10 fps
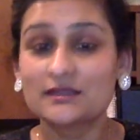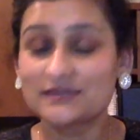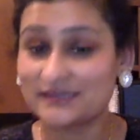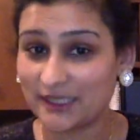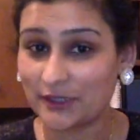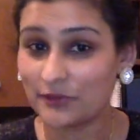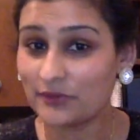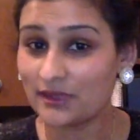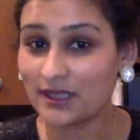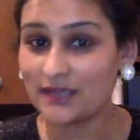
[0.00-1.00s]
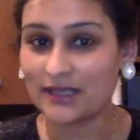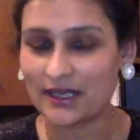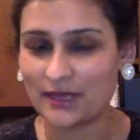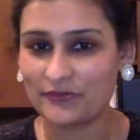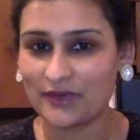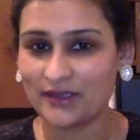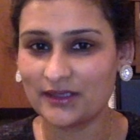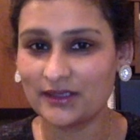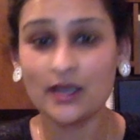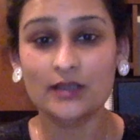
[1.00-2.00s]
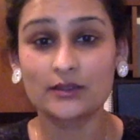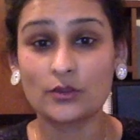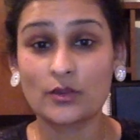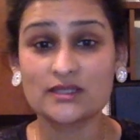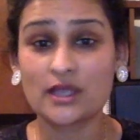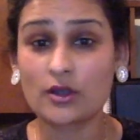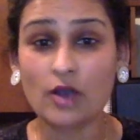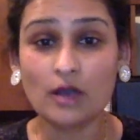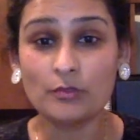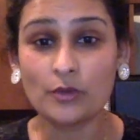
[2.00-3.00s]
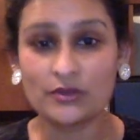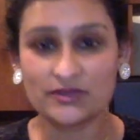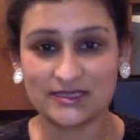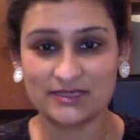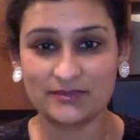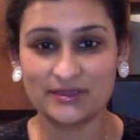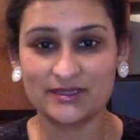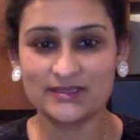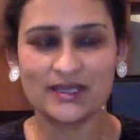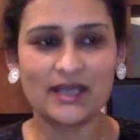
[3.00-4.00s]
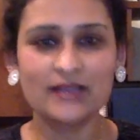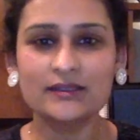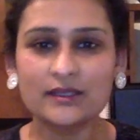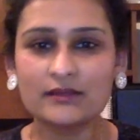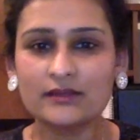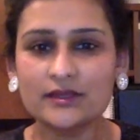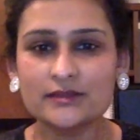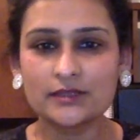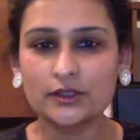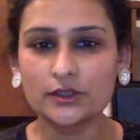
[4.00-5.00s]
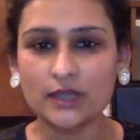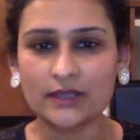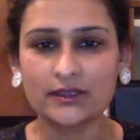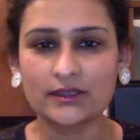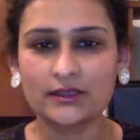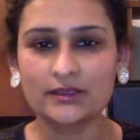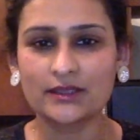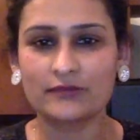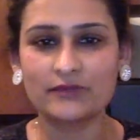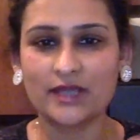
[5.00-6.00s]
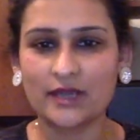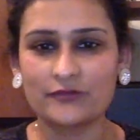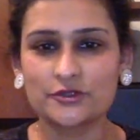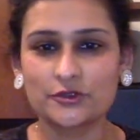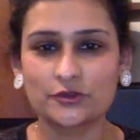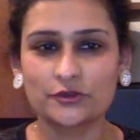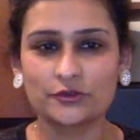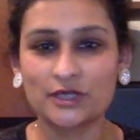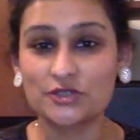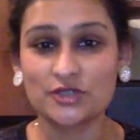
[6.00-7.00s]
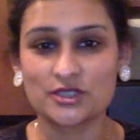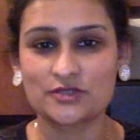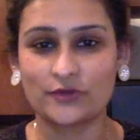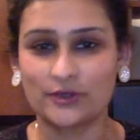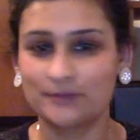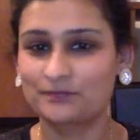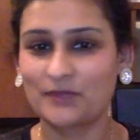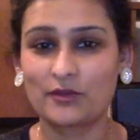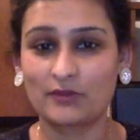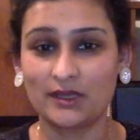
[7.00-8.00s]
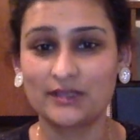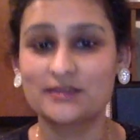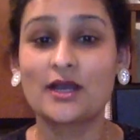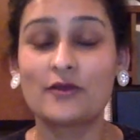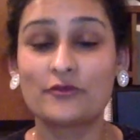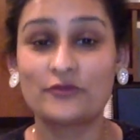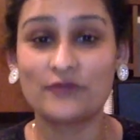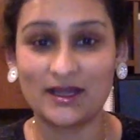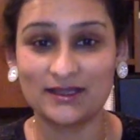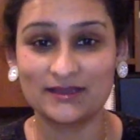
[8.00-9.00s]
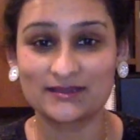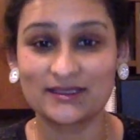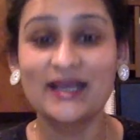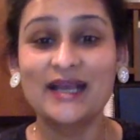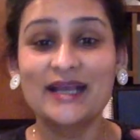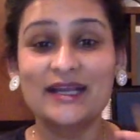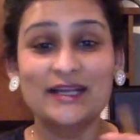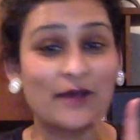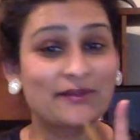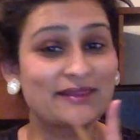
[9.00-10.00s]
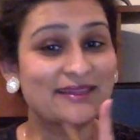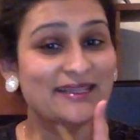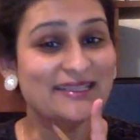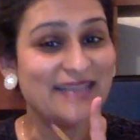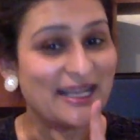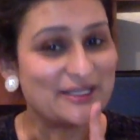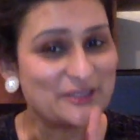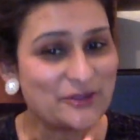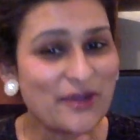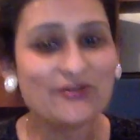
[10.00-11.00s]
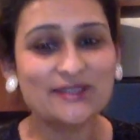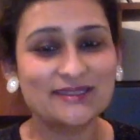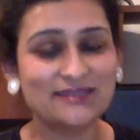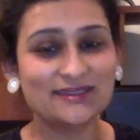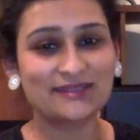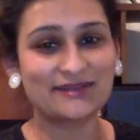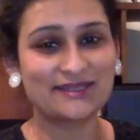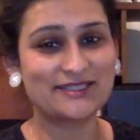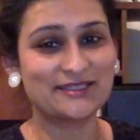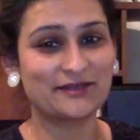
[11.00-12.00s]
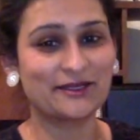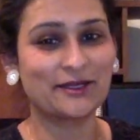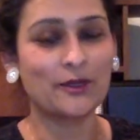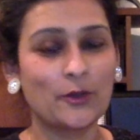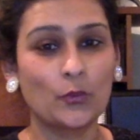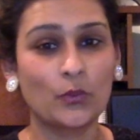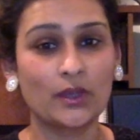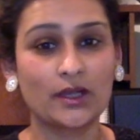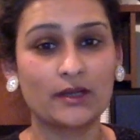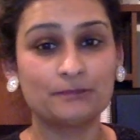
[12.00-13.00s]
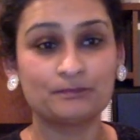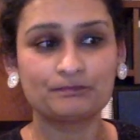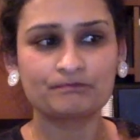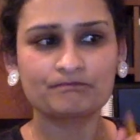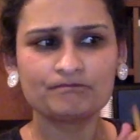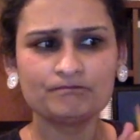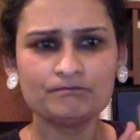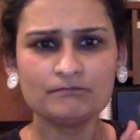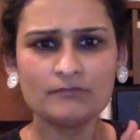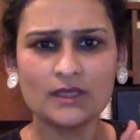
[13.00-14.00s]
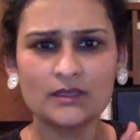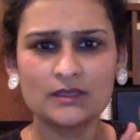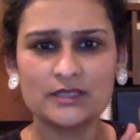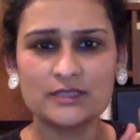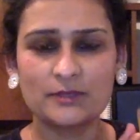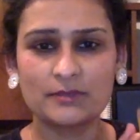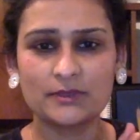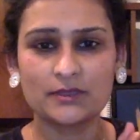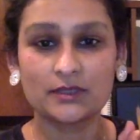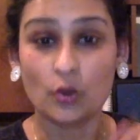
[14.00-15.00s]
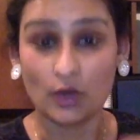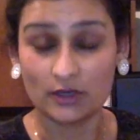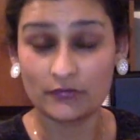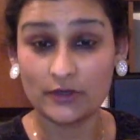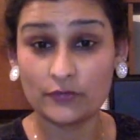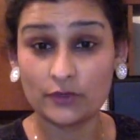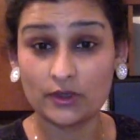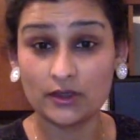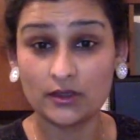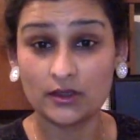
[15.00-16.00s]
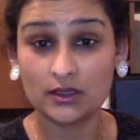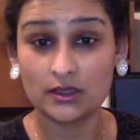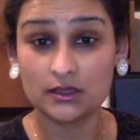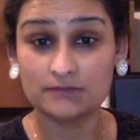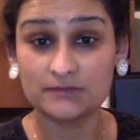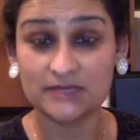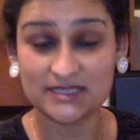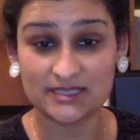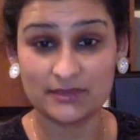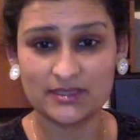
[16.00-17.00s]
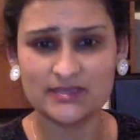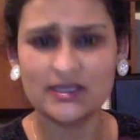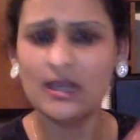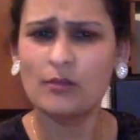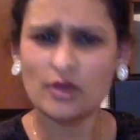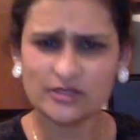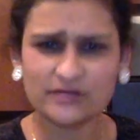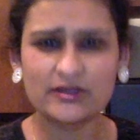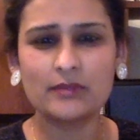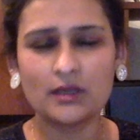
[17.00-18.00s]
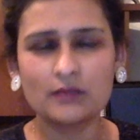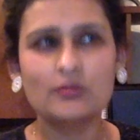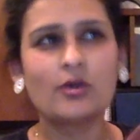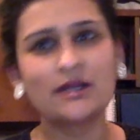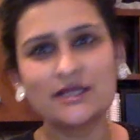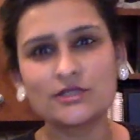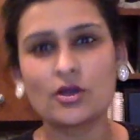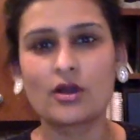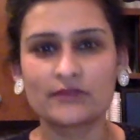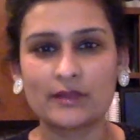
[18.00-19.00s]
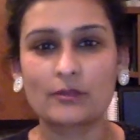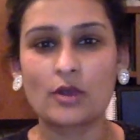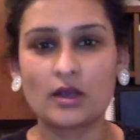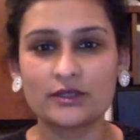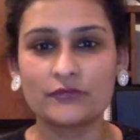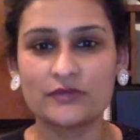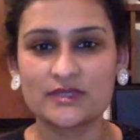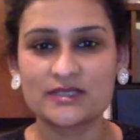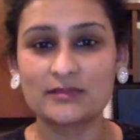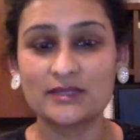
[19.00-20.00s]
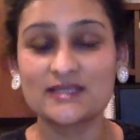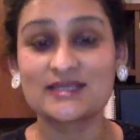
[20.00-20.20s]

The second one that I'm filing, the ones that got both the stimulus, and there is nothing that we have to adjust for. Great. Filed. Now, I do have a third criteria where these people qualify for the stimulus. Most of them, or at least all of them, got their first stimulus.